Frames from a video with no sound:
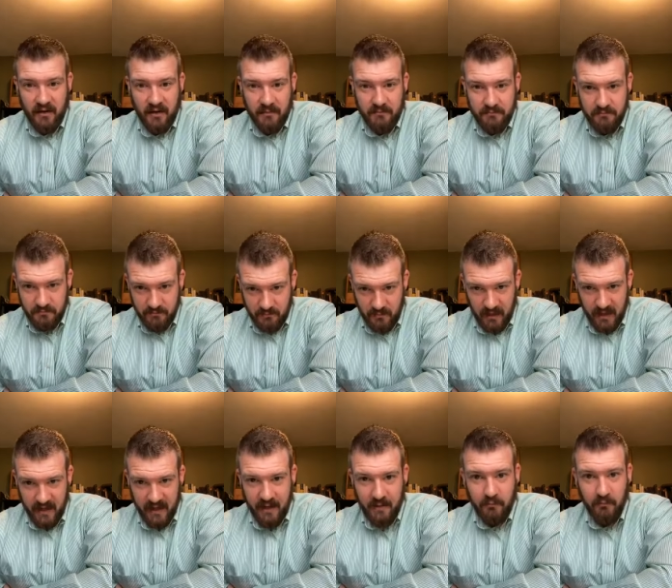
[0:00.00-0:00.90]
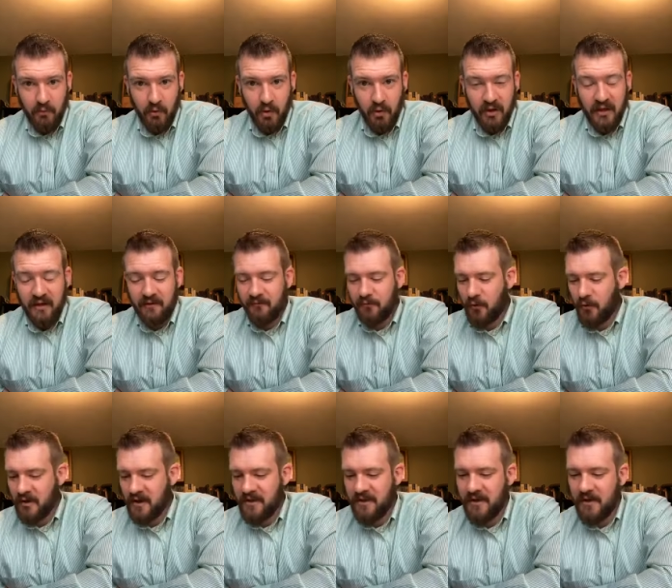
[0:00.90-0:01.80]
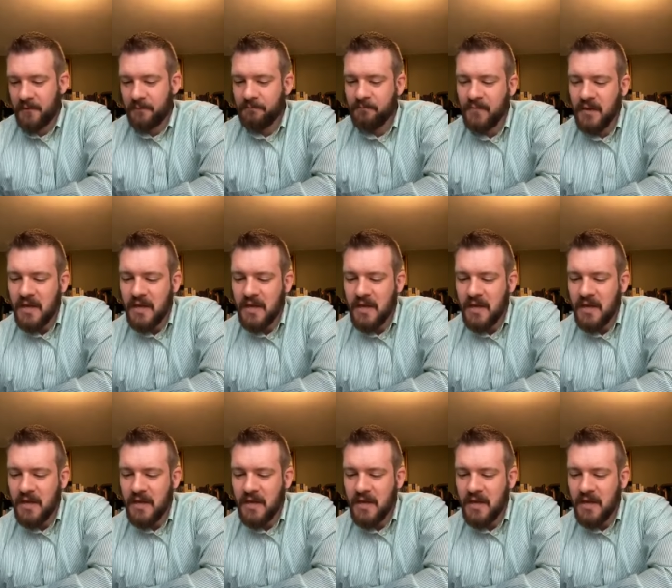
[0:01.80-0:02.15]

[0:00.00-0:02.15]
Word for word: I'm I am looking for you there.